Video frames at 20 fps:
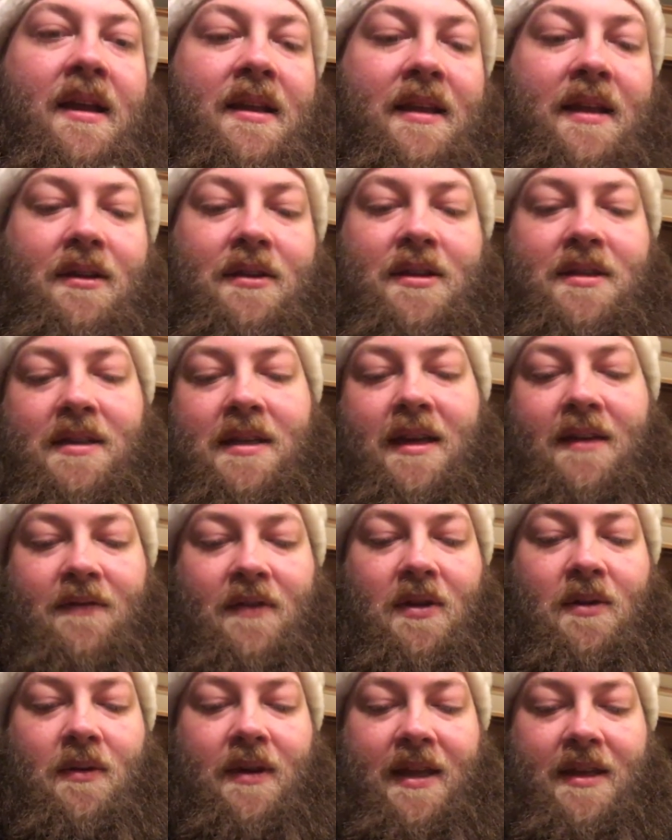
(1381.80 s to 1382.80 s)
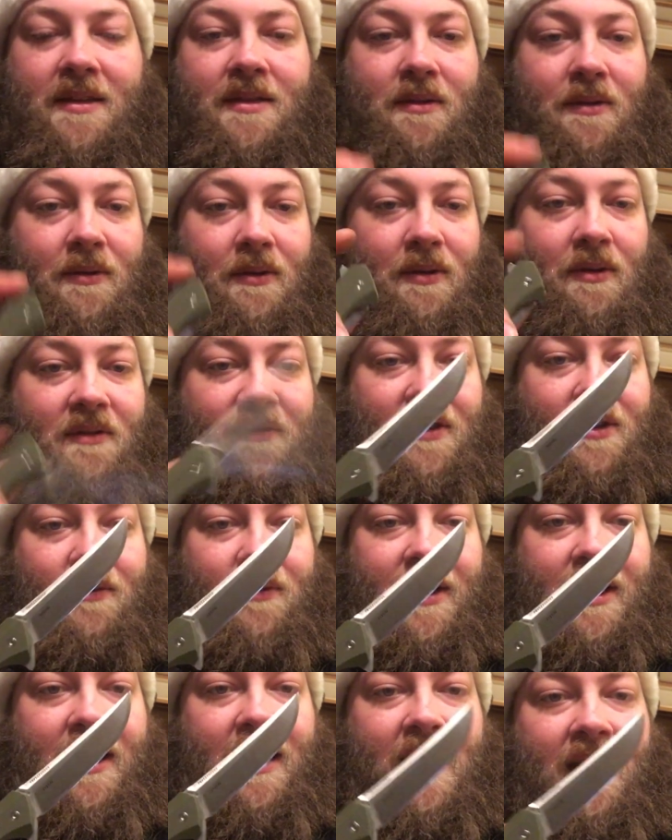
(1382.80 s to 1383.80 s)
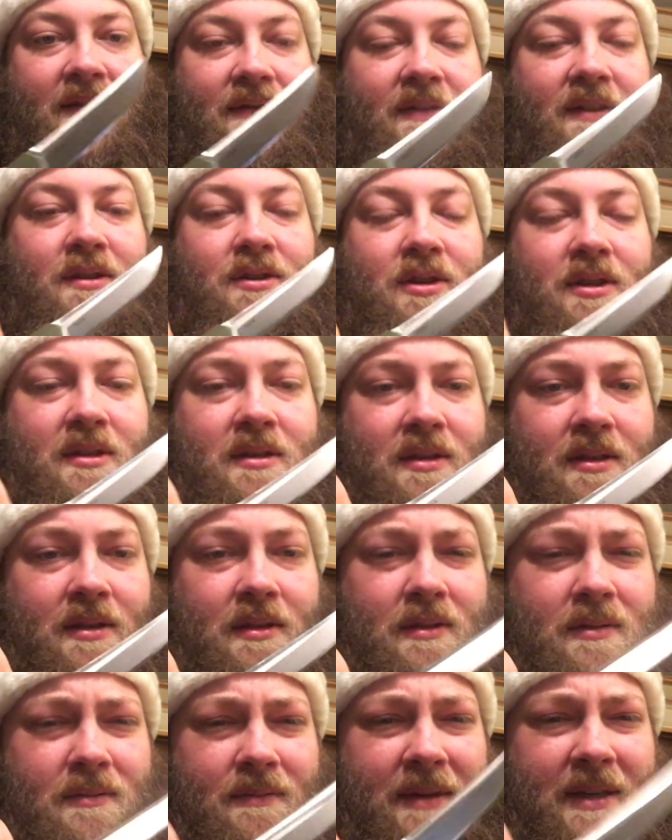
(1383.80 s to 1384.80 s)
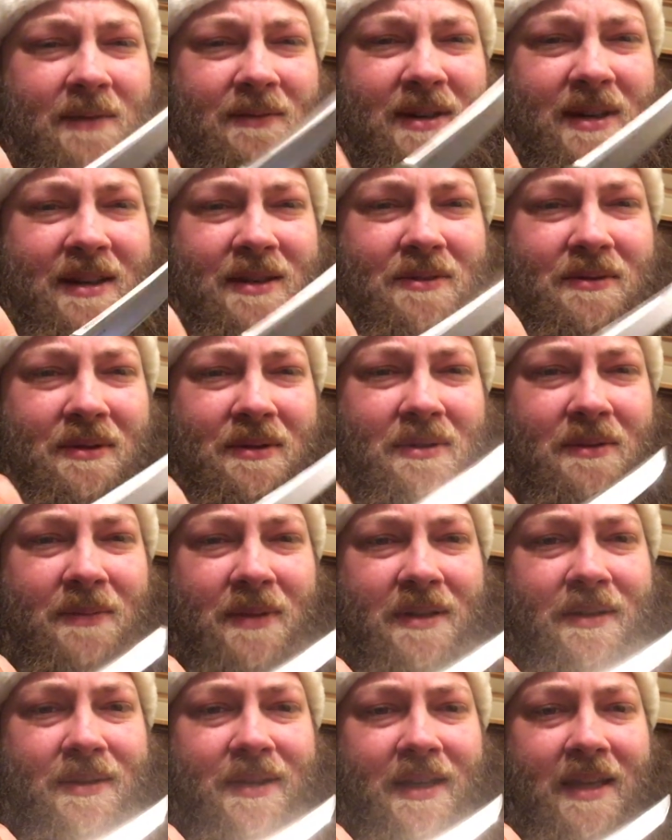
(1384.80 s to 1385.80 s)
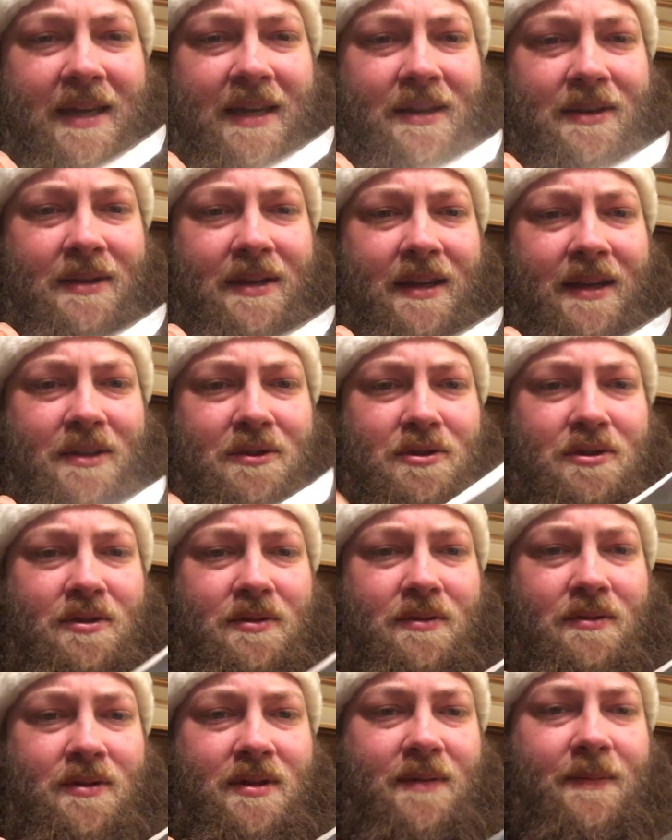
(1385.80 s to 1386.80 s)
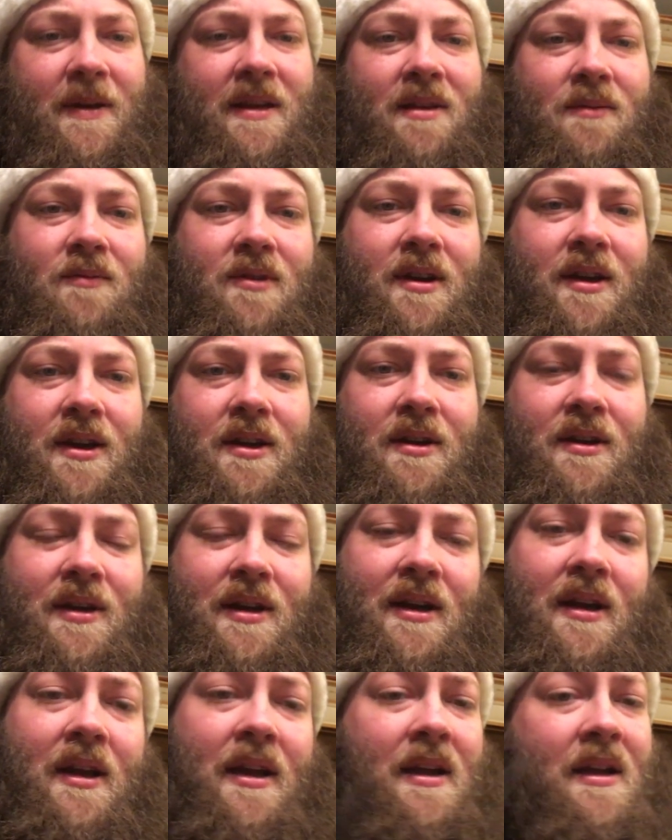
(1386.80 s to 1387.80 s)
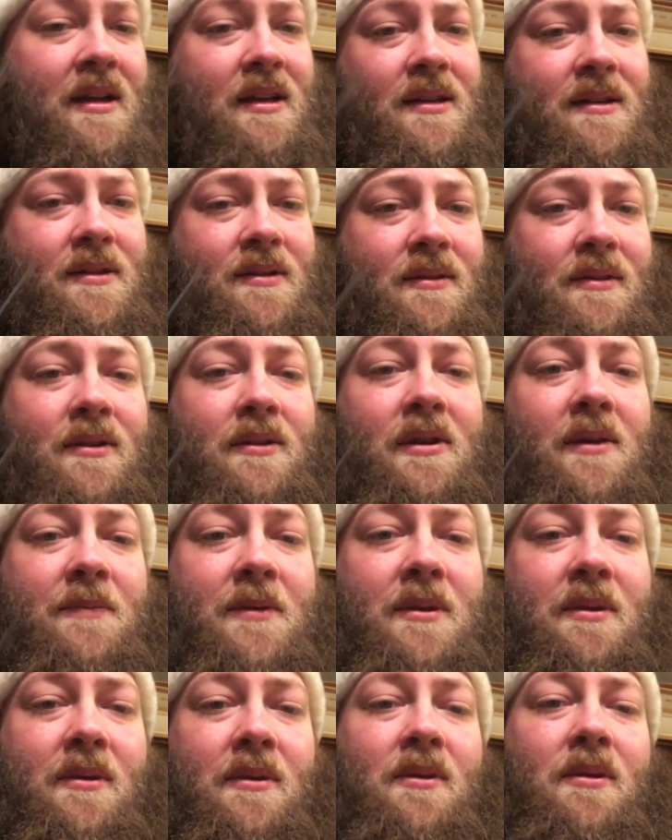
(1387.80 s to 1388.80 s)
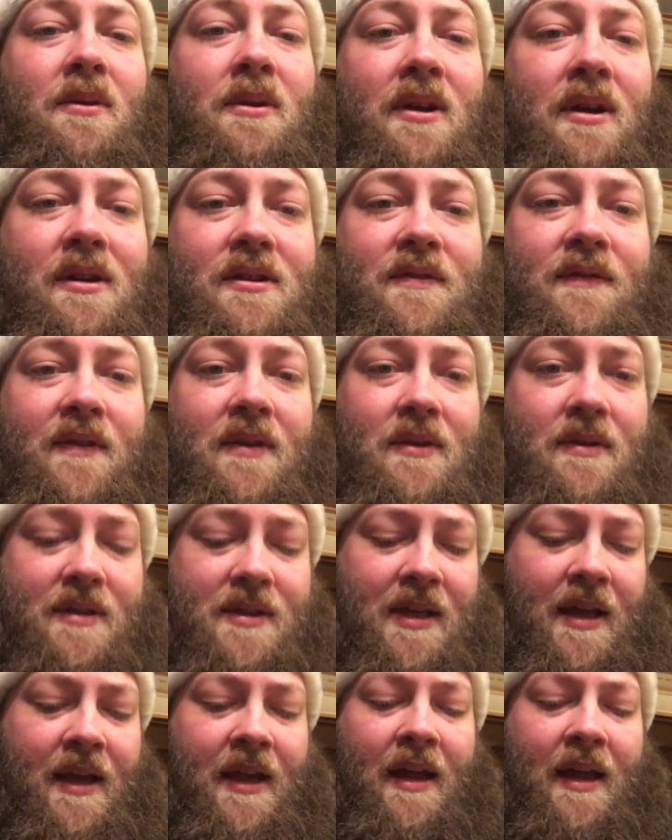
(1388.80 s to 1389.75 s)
Now, this knife, though, is a little over 3.5 inches, so it might run into a little bit of legality issues, depending where you are. Just look up your local laws, folks.